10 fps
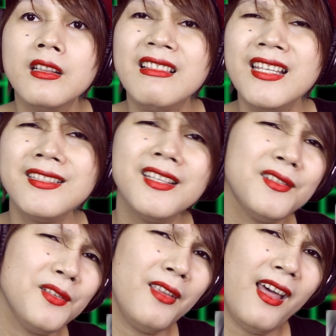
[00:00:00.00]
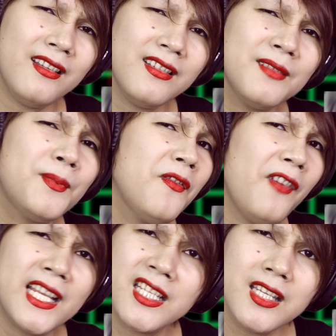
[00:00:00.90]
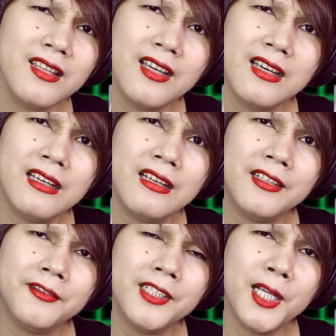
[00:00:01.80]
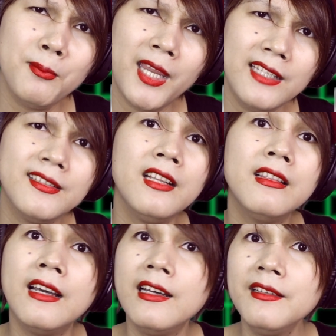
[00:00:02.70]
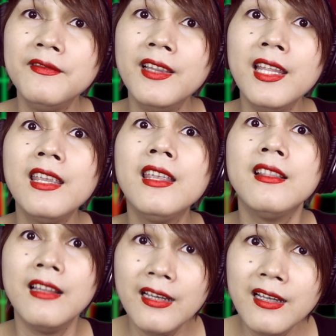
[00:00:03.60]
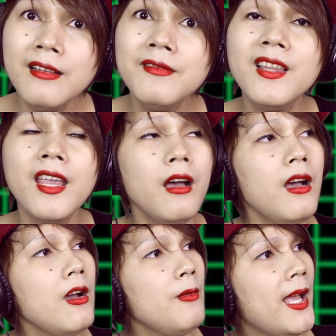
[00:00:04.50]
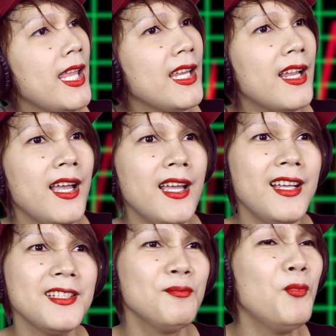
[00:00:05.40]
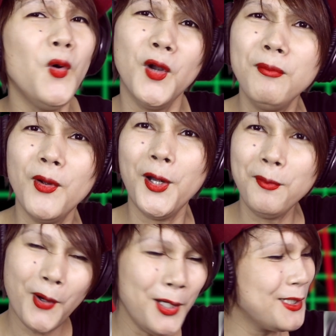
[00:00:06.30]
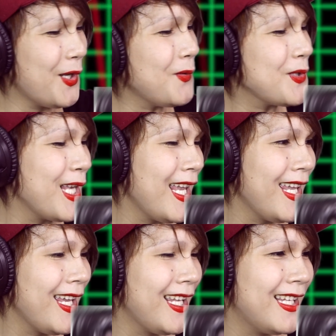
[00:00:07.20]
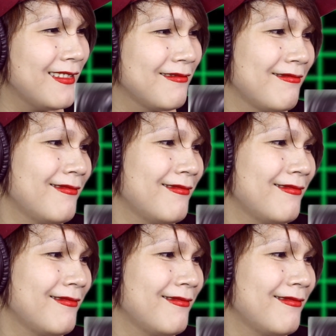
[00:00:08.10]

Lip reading: Listen to that. It's professional. Real amazing. Lovely, lovely. Oh my gosh. More ZHOU SHEN.